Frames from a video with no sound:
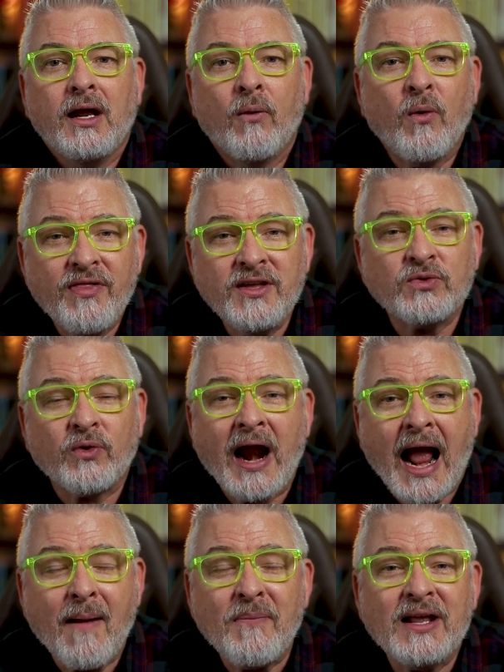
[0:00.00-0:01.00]
And when these were
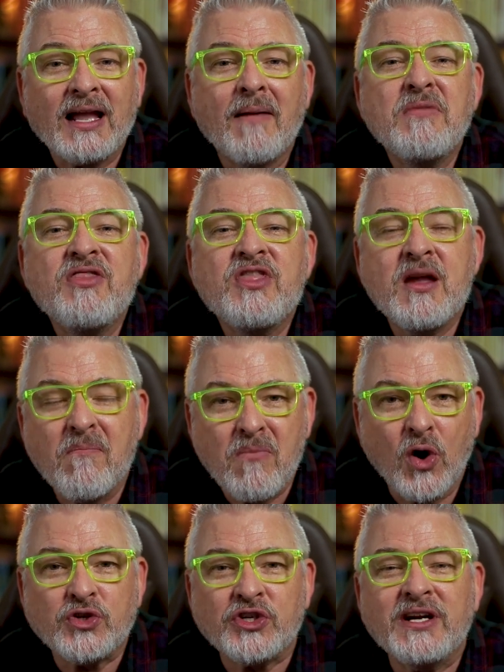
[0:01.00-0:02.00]
happening, I mean, the
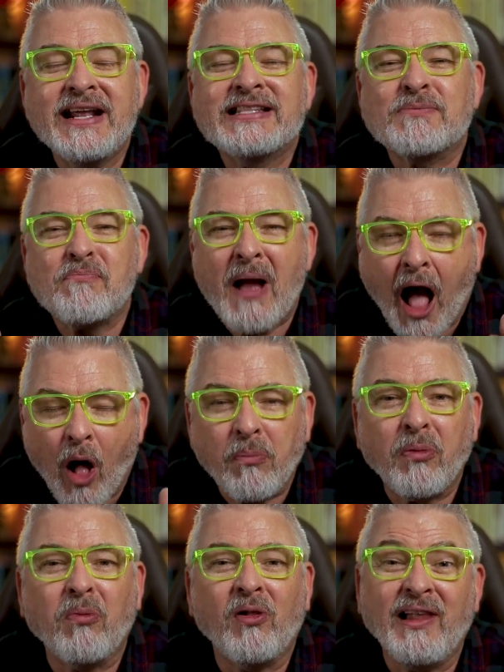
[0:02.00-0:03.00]
emotion, it's
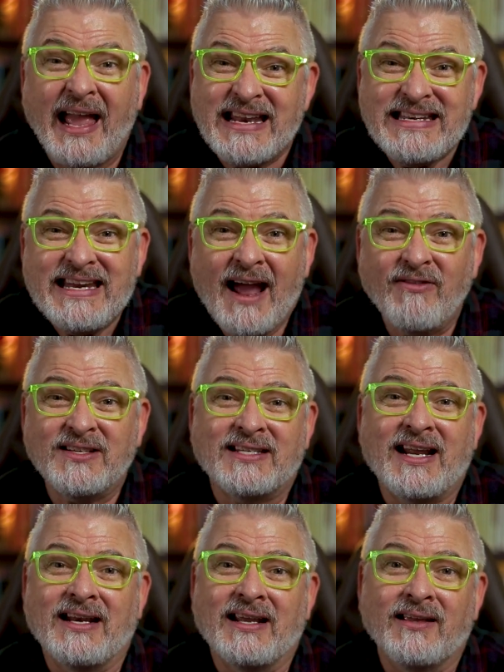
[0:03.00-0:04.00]
palpable and
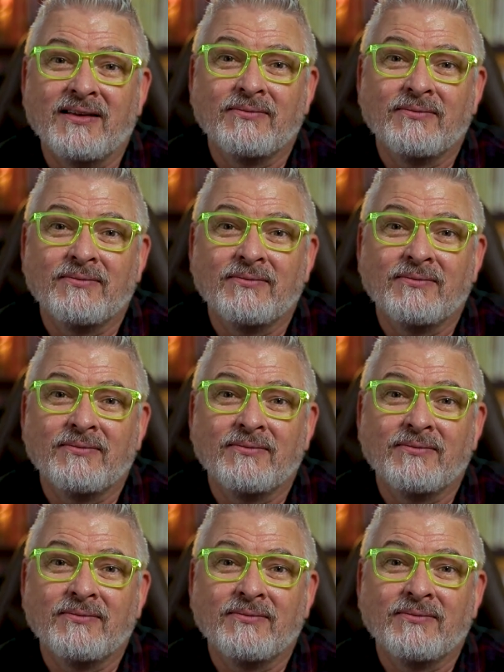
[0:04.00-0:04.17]
devastating.